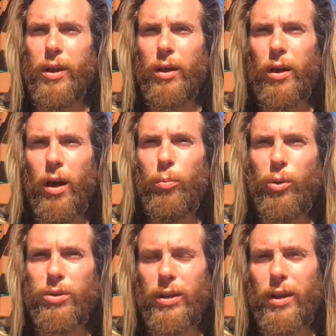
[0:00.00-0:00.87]
And
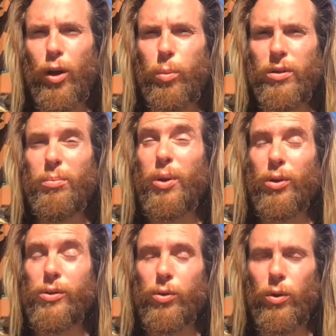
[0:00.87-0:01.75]
compost can help us build
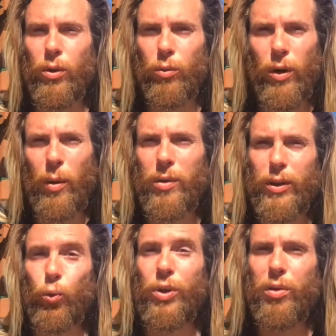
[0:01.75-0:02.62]
soil rapidly,
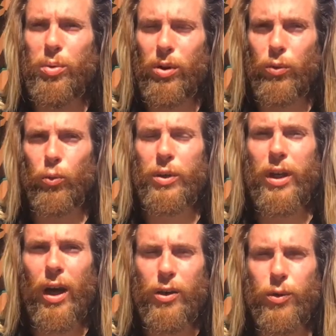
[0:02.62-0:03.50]
rebuild,
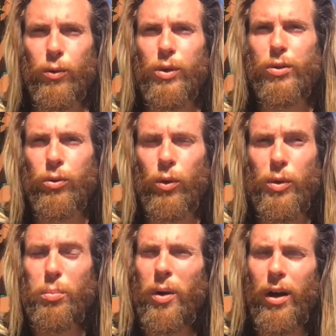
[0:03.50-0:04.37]
rehydrate, restore,
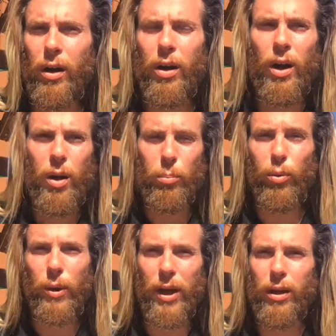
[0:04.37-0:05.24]
repair,
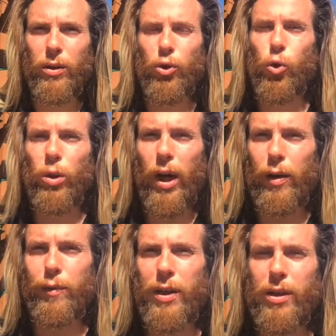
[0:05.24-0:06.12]
bring new
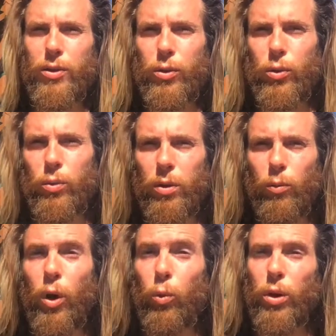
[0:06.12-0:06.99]
life into
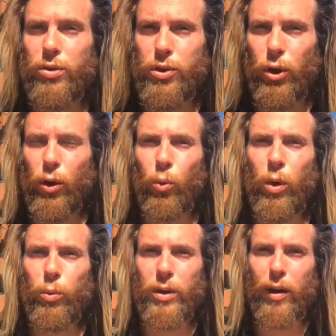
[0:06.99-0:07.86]
what was dirt, or what
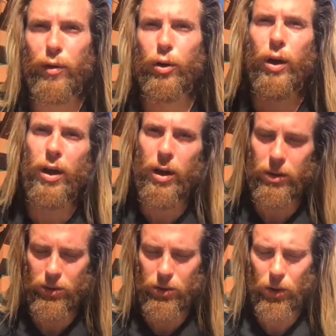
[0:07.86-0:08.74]
we have created as
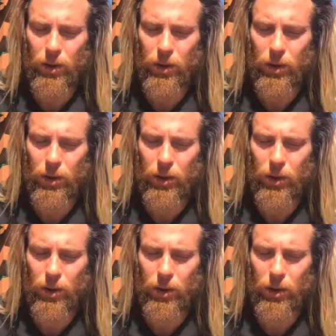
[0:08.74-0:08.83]
dirt.